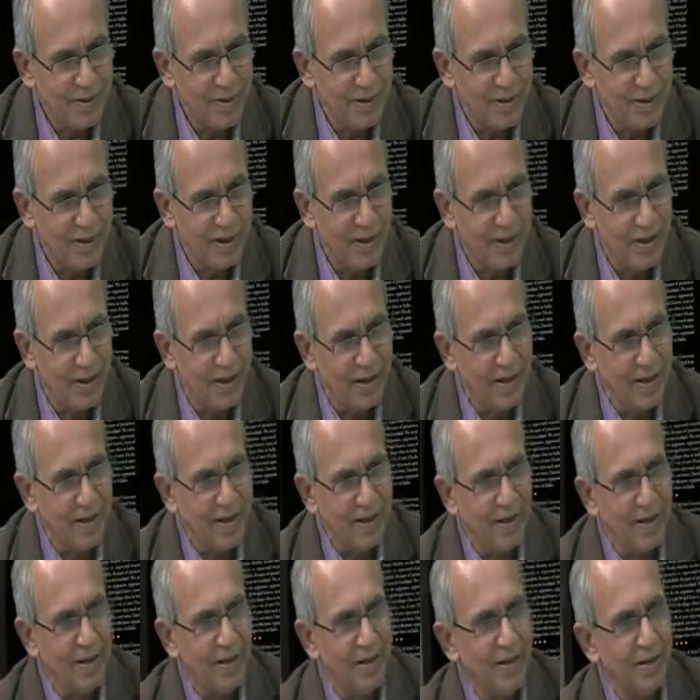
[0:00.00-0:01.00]

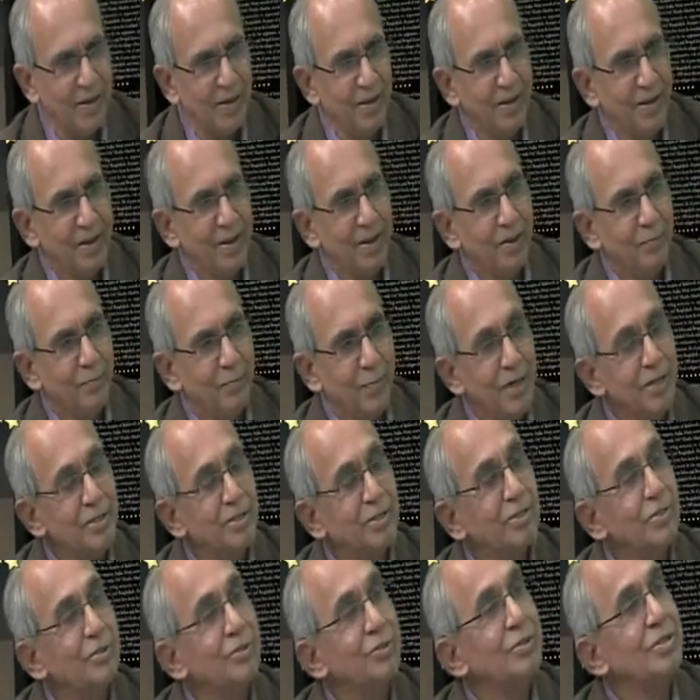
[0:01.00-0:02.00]
a
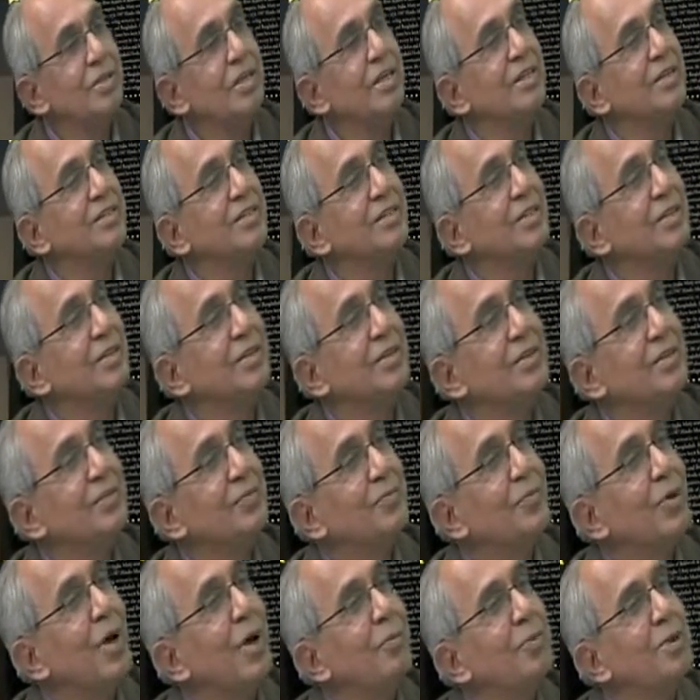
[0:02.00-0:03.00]
person who thinks
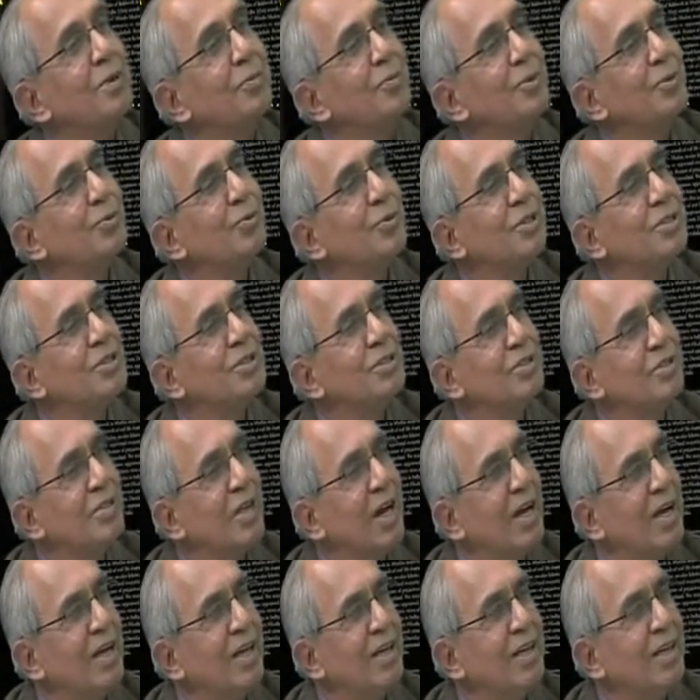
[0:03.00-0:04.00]
probably was a
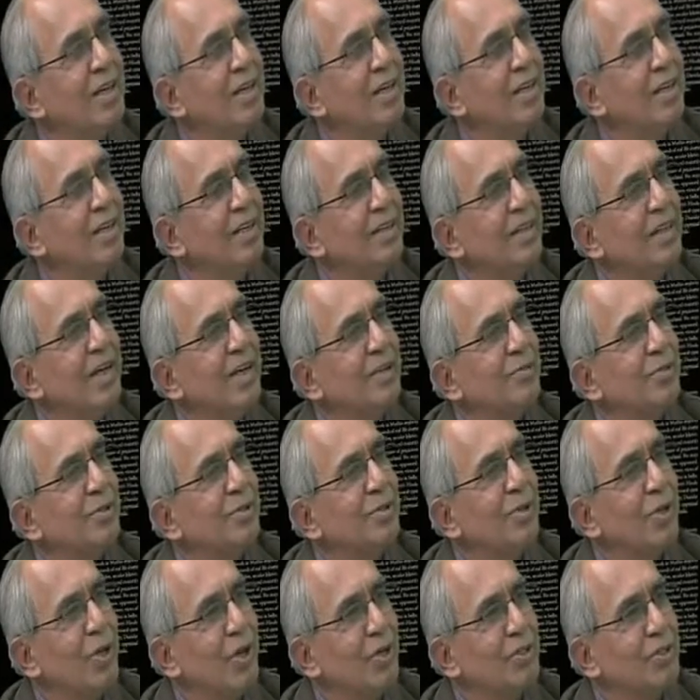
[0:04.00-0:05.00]
child that
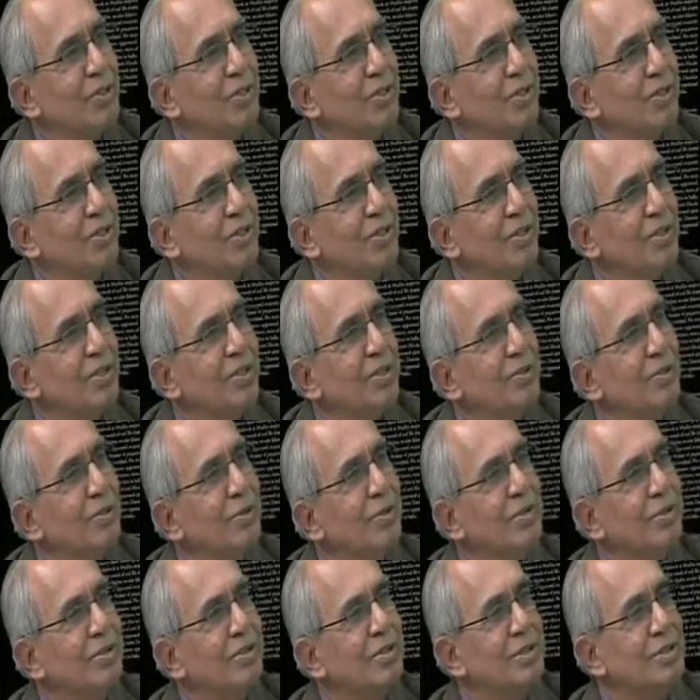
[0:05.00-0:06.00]
was lost
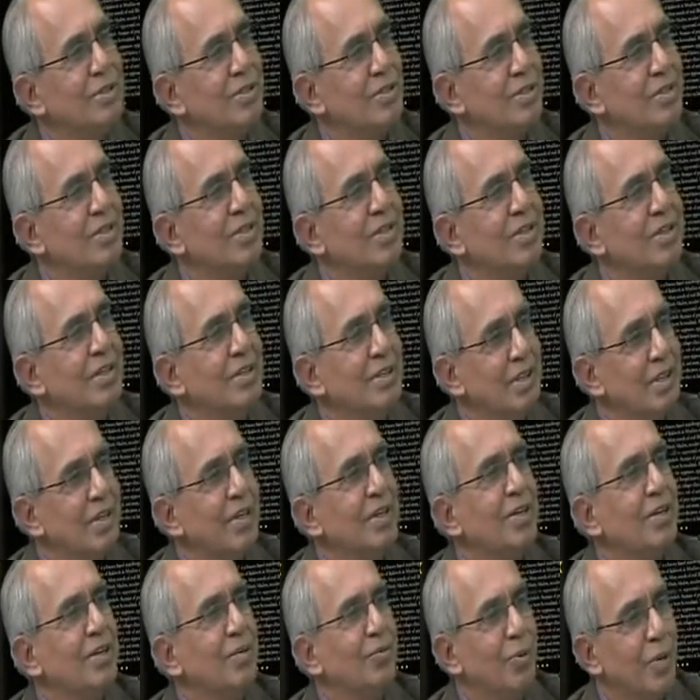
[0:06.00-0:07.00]
during this
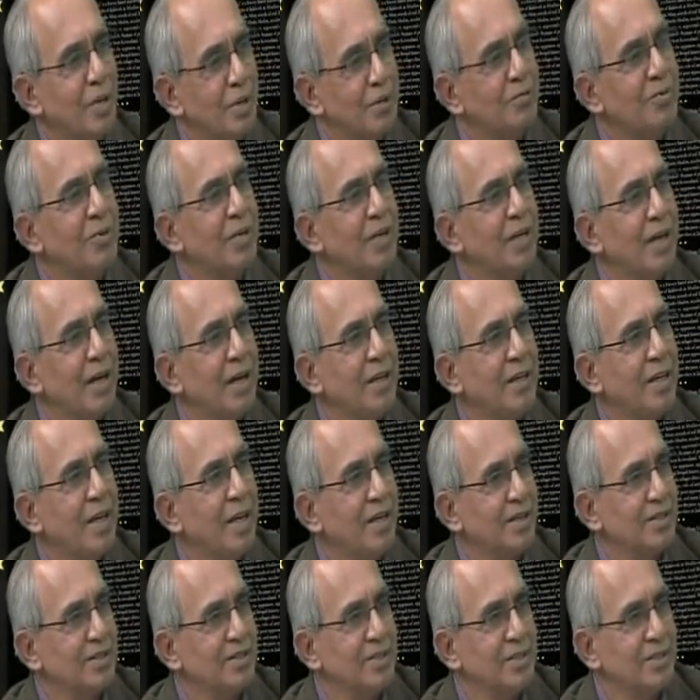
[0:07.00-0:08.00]
one of the
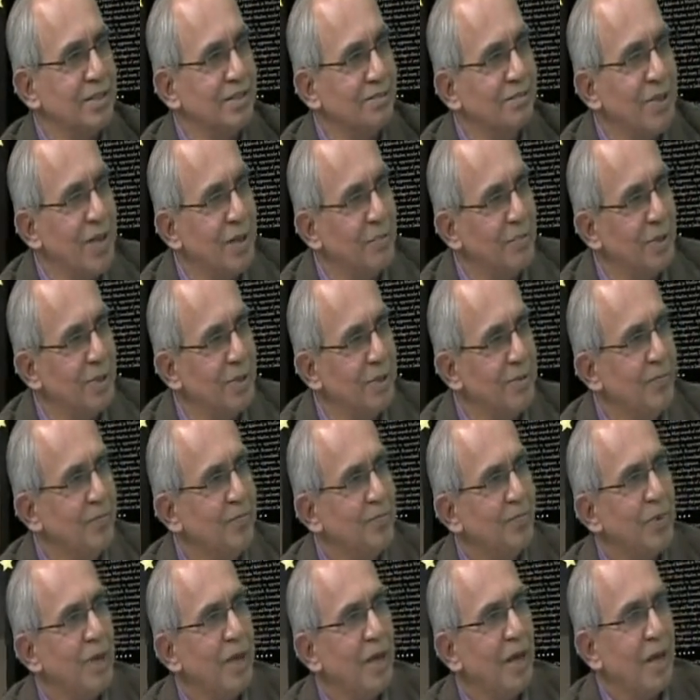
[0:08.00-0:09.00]
attacks in the family,
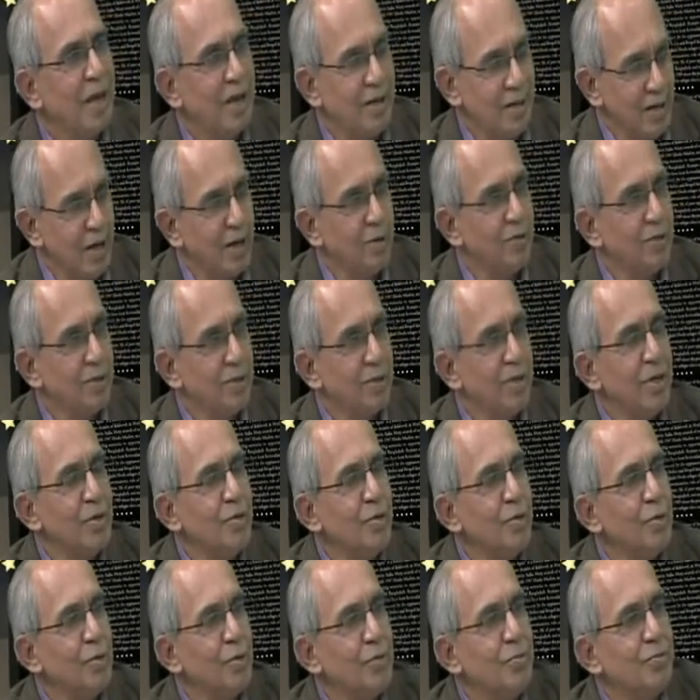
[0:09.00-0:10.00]
and now a
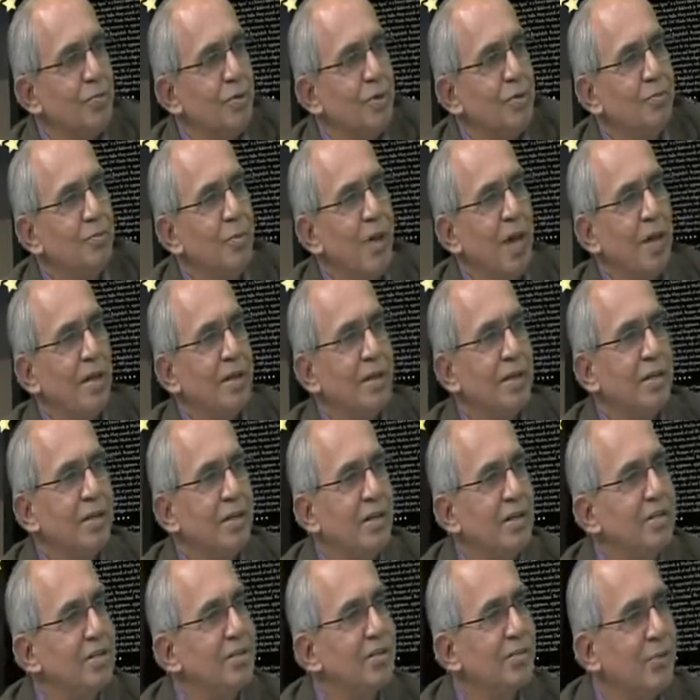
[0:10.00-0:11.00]
grown man
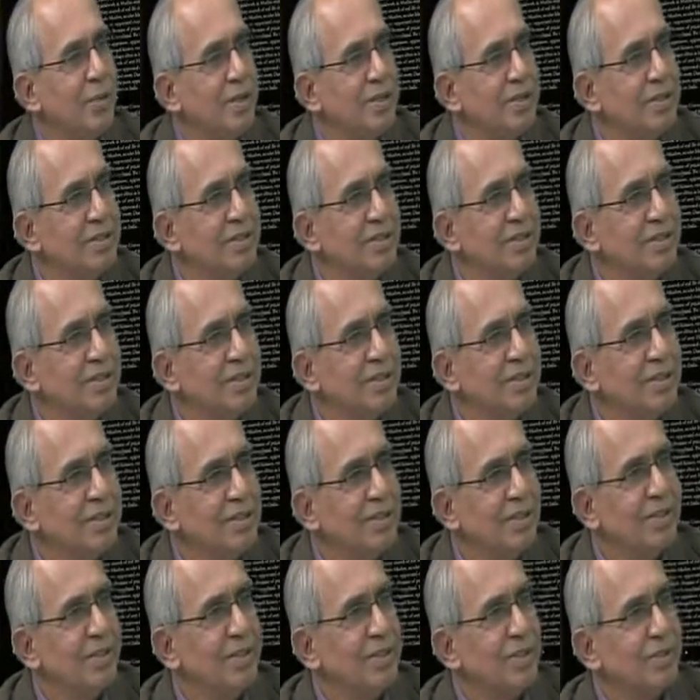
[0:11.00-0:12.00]
in his 20s.
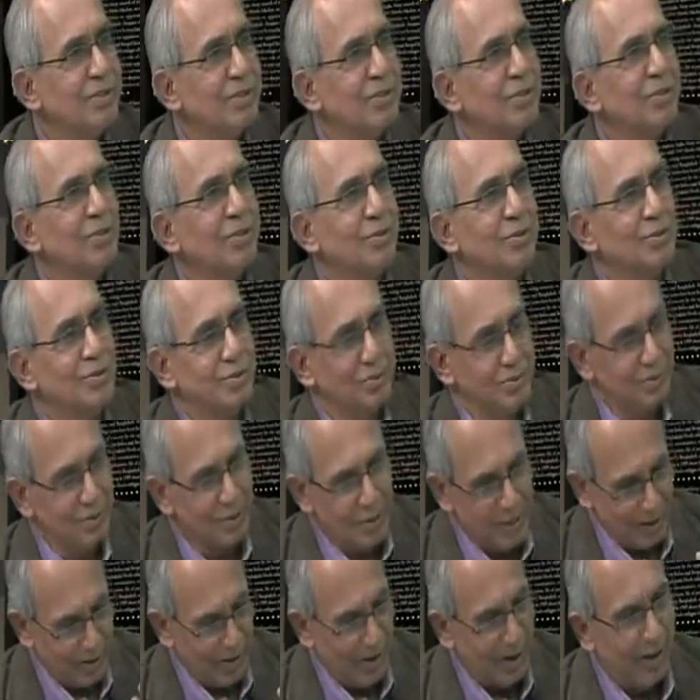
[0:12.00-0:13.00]
So
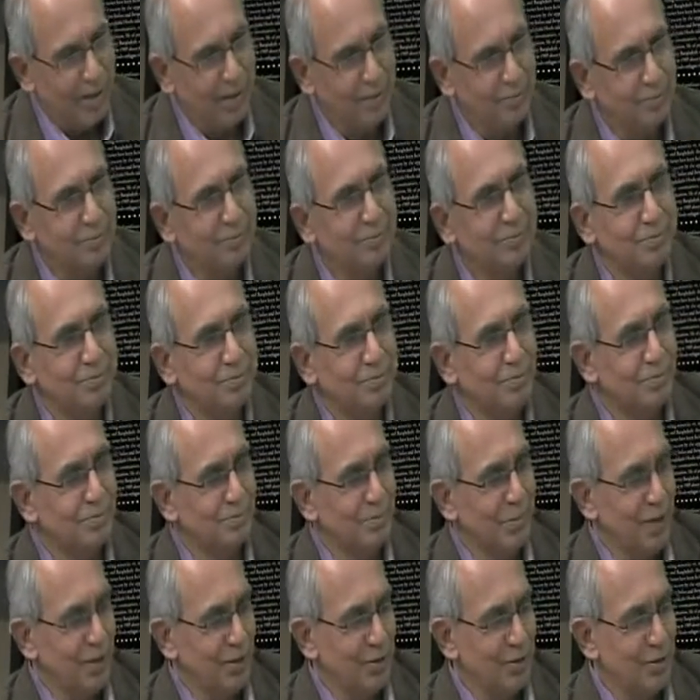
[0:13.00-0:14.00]
yeah,
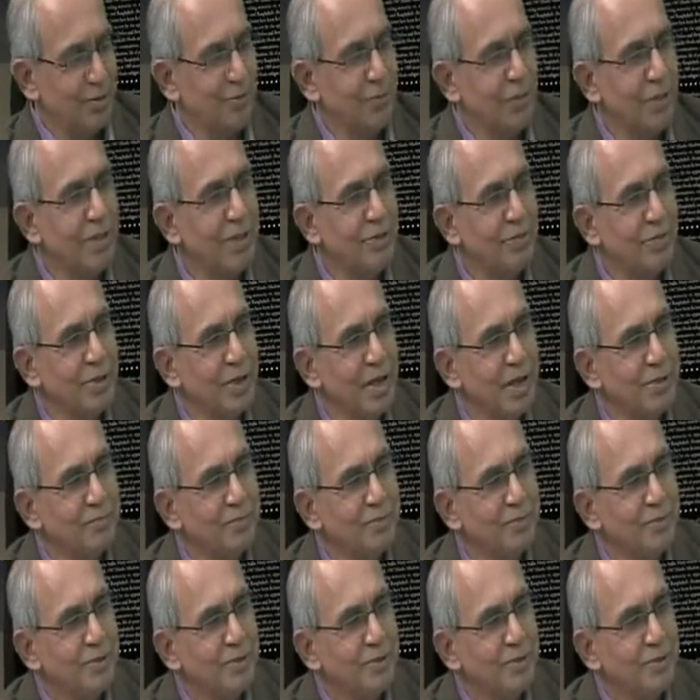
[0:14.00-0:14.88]
I shouldn't be giving up